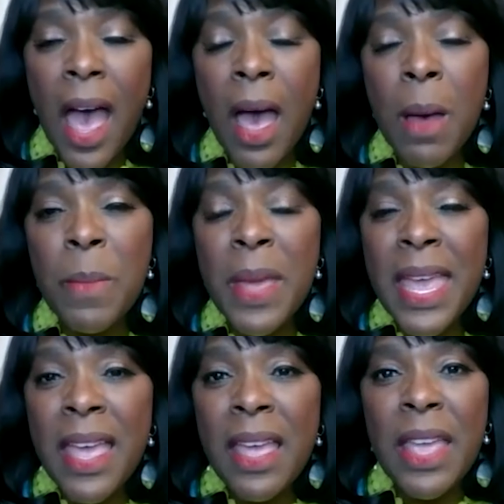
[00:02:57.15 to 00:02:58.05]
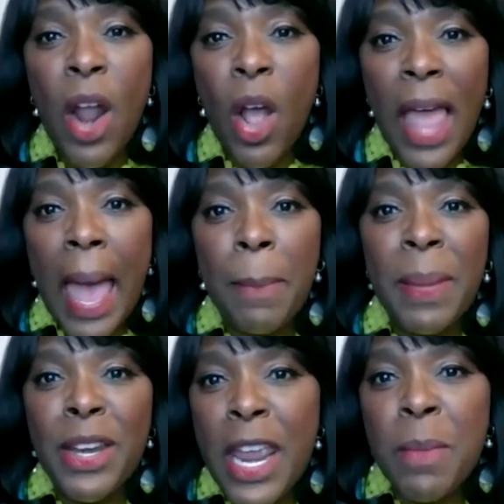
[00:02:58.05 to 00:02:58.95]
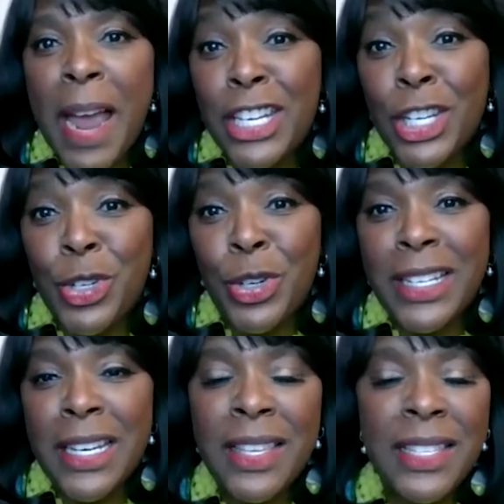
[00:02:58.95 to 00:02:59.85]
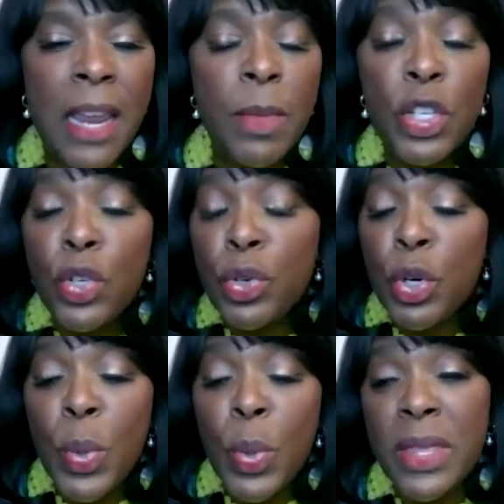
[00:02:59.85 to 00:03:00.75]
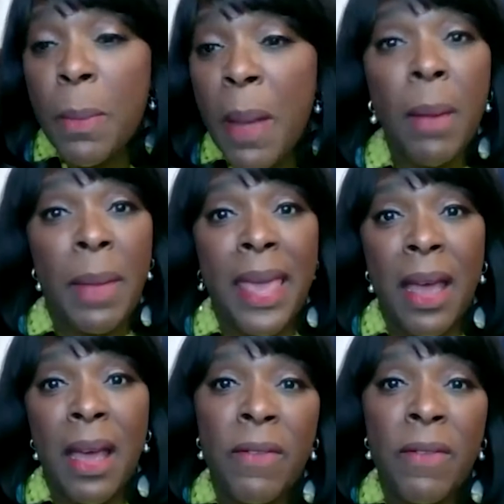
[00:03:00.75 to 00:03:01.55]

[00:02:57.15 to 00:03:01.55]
It all happened in my district. The same is true with the bombing